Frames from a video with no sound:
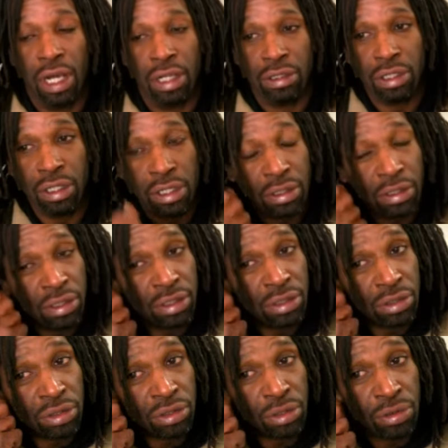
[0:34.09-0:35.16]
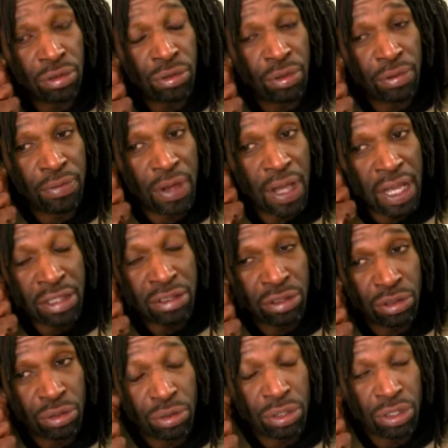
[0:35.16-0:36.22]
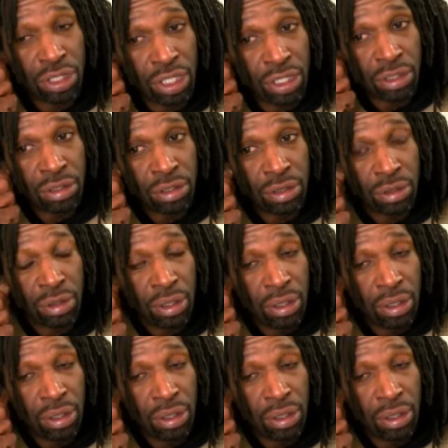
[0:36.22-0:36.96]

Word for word: And Sturt's Croft has sort of changed,